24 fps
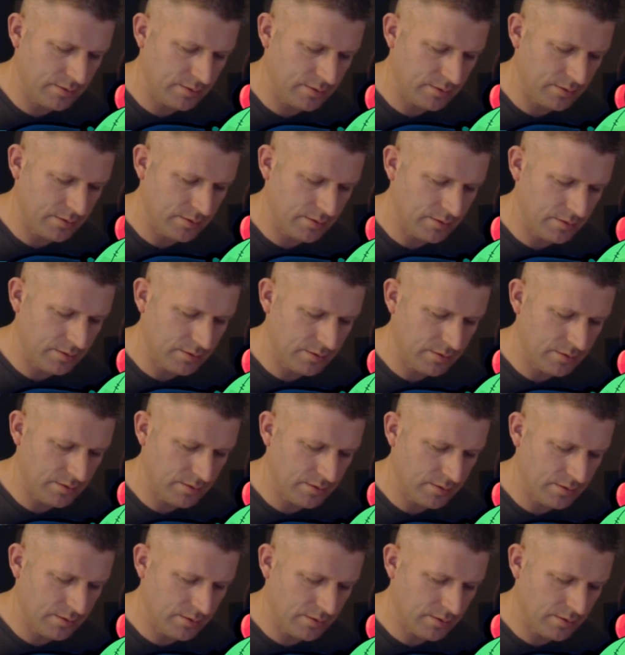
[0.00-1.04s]

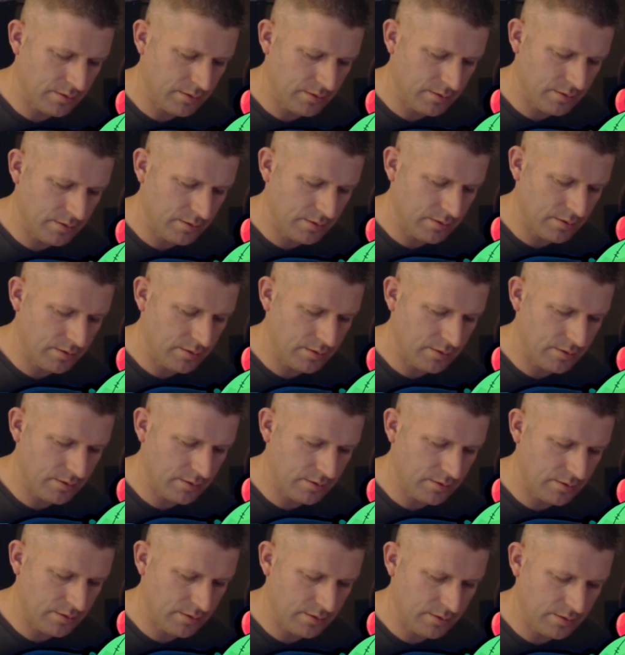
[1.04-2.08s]

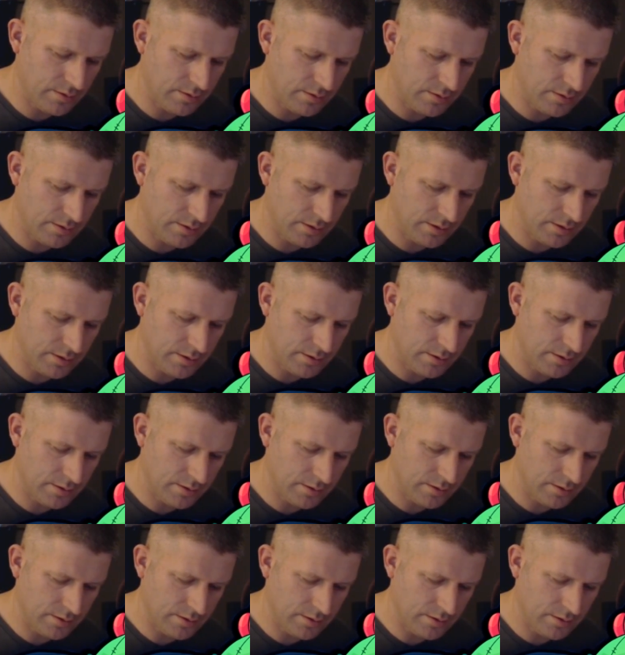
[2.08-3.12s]

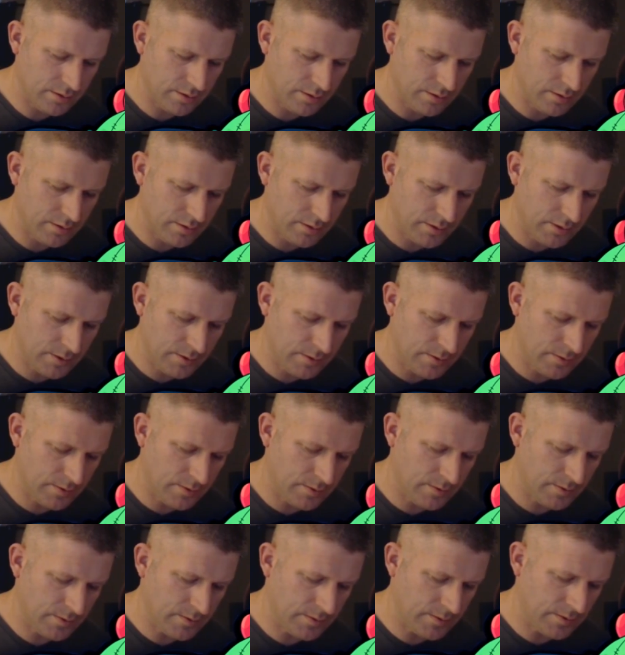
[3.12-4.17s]

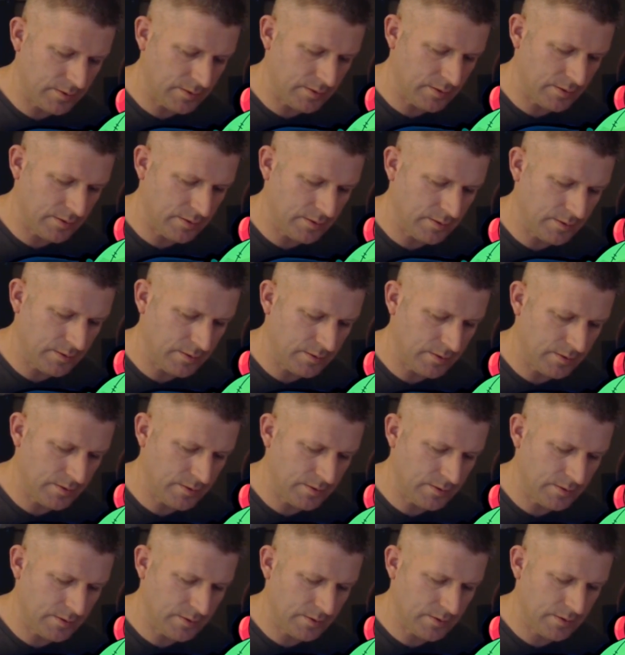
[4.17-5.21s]

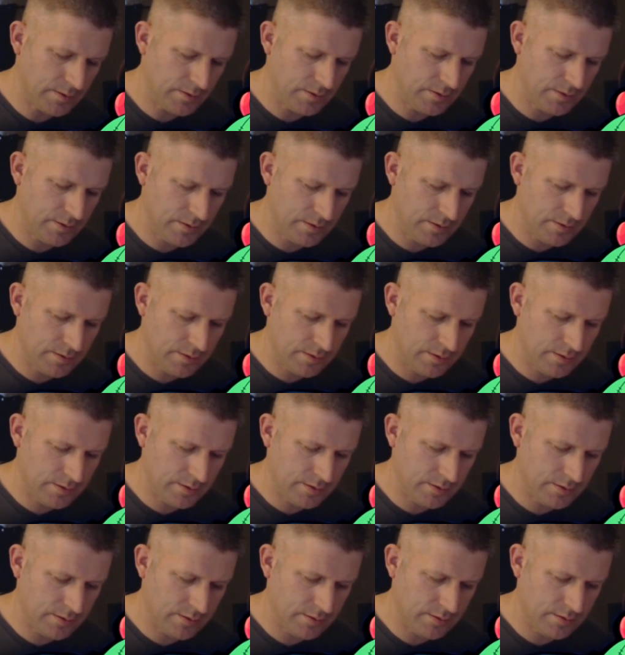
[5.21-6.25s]

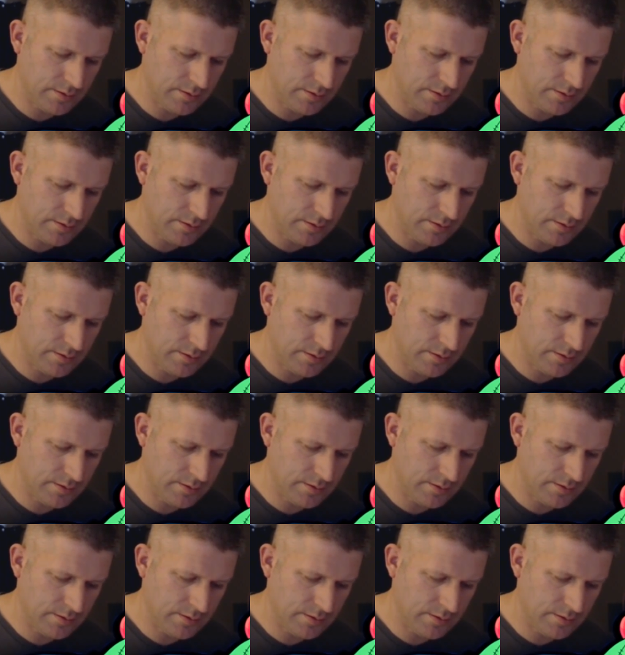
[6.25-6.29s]
[no speech]